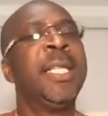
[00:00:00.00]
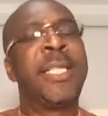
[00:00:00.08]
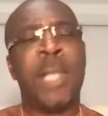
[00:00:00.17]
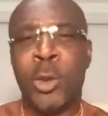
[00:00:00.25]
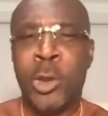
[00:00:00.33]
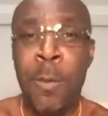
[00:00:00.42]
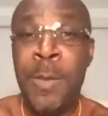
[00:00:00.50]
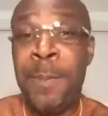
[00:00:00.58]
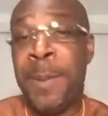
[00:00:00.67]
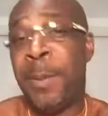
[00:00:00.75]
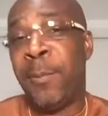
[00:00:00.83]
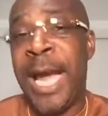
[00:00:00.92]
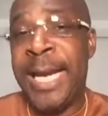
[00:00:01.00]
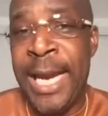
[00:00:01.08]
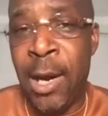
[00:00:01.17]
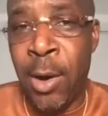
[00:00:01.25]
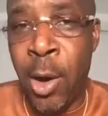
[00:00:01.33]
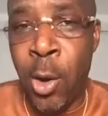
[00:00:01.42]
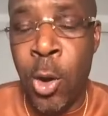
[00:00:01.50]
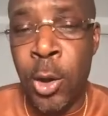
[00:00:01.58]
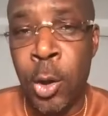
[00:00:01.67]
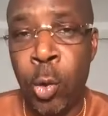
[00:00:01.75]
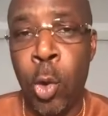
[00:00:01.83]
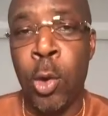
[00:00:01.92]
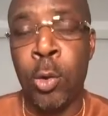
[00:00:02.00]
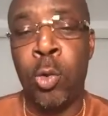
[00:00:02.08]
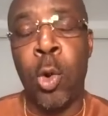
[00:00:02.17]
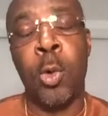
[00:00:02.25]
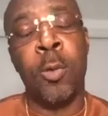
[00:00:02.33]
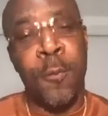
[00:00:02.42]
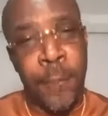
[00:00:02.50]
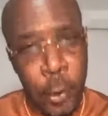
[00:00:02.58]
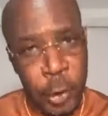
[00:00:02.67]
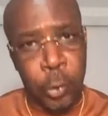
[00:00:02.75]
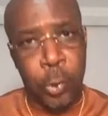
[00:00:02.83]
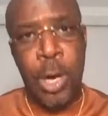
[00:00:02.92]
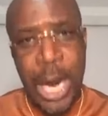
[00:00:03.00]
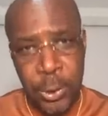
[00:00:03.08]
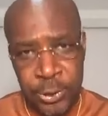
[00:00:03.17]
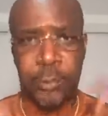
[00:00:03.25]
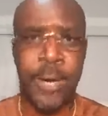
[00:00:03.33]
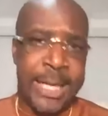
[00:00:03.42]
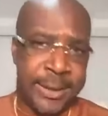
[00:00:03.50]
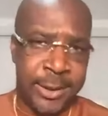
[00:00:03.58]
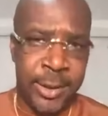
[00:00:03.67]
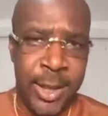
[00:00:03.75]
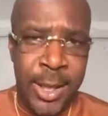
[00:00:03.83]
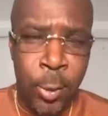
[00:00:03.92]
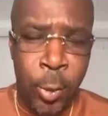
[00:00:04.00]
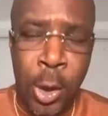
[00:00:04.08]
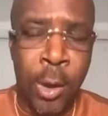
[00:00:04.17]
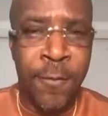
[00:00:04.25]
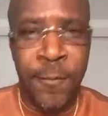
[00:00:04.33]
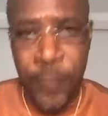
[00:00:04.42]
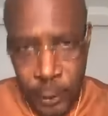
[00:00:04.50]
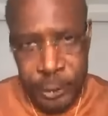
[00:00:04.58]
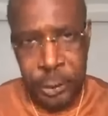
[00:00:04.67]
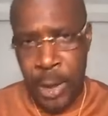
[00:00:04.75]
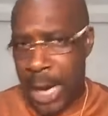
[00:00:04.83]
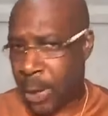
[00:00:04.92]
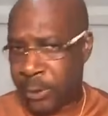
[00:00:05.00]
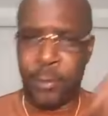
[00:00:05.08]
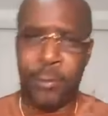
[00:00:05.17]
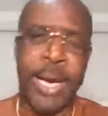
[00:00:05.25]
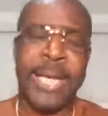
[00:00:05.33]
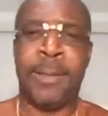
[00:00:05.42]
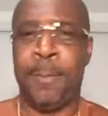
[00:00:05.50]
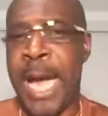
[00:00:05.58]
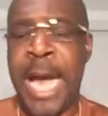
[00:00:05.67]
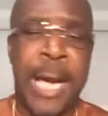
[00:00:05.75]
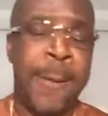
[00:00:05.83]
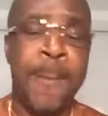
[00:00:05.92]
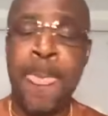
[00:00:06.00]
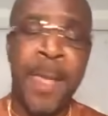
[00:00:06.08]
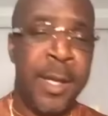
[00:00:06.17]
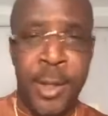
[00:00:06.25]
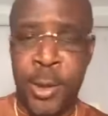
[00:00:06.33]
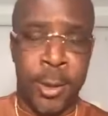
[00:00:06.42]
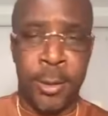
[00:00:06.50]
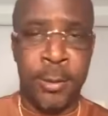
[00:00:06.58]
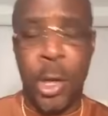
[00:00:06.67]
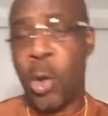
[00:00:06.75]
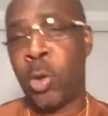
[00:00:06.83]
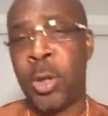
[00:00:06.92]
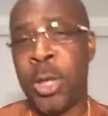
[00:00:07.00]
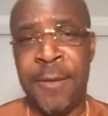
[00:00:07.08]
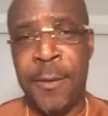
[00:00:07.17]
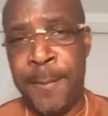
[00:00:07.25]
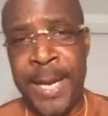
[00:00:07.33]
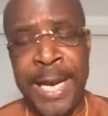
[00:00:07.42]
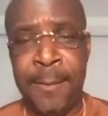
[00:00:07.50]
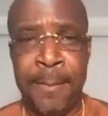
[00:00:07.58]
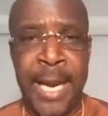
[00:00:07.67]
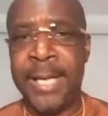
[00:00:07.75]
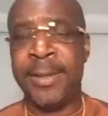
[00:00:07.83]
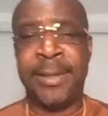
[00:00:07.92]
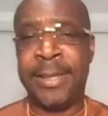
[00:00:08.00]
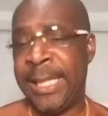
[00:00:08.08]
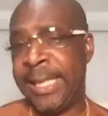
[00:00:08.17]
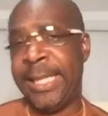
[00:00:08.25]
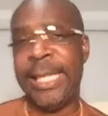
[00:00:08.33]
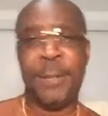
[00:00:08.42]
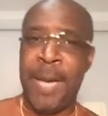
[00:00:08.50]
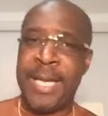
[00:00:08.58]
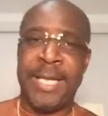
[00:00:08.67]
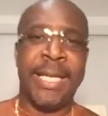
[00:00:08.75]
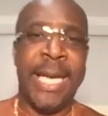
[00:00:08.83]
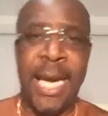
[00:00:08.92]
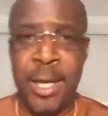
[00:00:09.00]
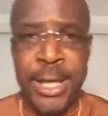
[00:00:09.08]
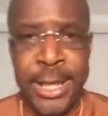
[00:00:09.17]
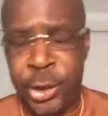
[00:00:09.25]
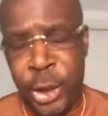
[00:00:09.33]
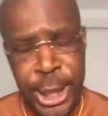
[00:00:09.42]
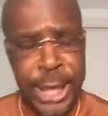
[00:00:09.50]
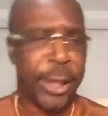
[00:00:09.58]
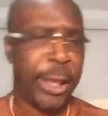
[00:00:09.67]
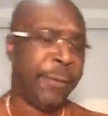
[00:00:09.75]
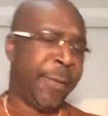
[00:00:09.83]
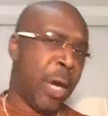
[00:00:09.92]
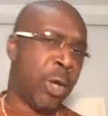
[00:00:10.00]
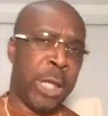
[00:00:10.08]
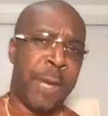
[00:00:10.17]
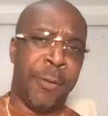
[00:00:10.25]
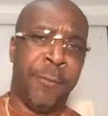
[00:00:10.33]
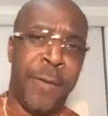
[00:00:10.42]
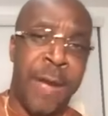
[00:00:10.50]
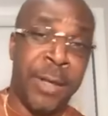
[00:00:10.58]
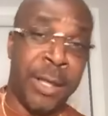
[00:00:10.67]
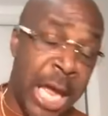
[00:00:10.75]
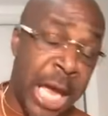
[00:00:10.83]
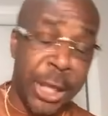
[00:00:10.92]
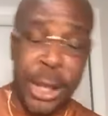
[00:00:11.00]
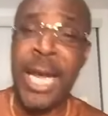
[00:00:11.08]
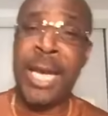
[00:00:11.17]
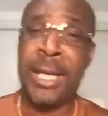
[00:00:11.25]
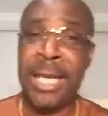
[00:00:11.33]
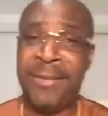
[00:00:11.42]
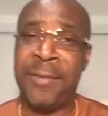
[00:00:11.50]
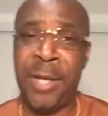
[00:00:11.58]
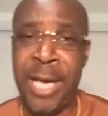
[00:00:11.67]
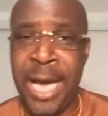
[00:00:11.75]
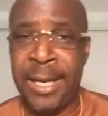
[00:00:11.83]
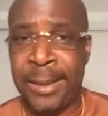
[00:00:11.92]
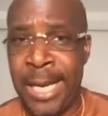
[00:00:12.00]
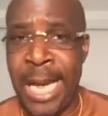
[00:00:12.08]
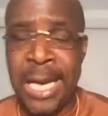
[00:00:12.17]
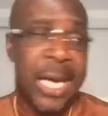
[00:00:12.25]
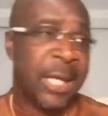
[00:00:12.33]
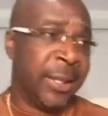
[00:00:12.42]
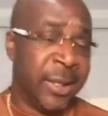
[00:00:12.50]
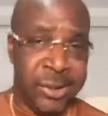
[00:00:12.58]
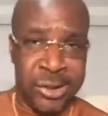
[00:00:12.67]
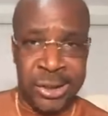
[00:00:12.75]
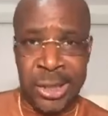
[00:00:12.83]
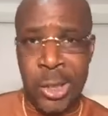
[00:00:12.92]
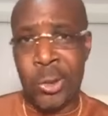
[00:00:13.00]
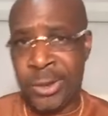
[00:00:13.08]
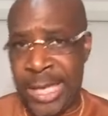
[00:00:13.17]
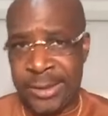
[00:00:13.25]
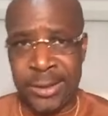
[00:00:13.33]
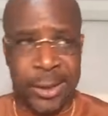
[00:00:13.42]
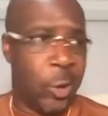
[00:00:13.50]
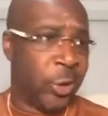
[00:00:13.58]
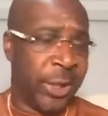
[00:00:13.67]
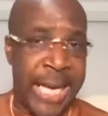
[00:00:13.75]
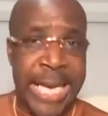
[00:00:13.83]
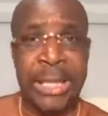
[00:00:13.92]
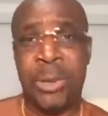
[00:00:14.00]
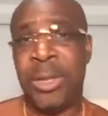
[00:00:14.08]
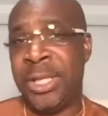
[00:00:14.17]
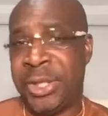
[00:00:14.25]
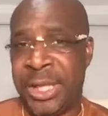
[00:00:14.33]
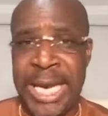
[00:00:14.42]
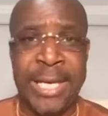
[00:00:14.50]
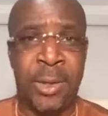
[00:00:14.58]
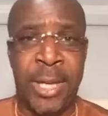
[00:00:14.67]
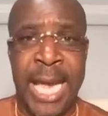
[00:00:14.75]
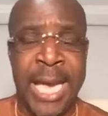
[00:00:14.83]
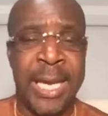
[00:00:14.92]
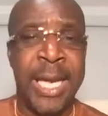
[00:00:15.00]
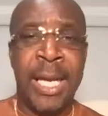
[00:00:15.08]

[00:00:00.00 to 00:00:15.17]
So many people right now are on quote unquote virtual house arrest. We're on virtual house arrest by your local government, by your cities, by your counties. You can't leave the house after 5 o'clock. You can't leave after 9 o'clock. This is closed, that's closed. You can't do this, you can't do that.